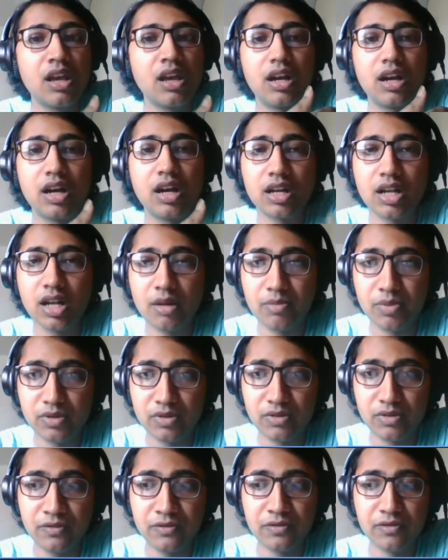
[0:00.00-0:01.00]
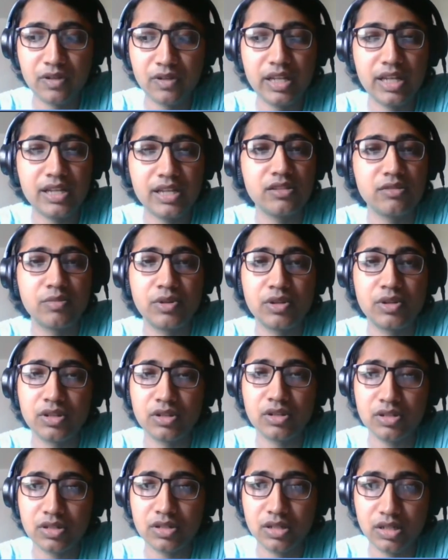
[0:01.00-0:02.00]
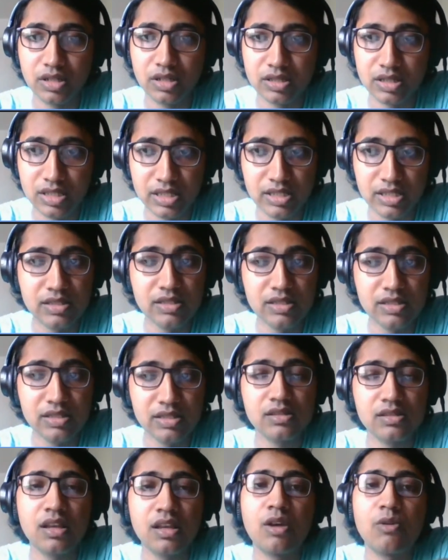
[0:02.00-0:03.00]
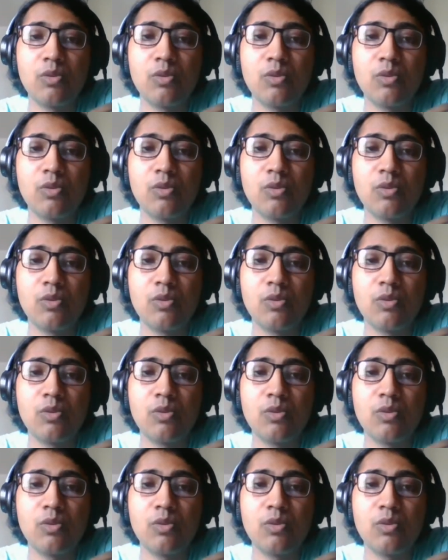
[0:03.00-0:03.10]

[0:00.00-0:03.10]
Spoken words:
a couple of lines about your thesis,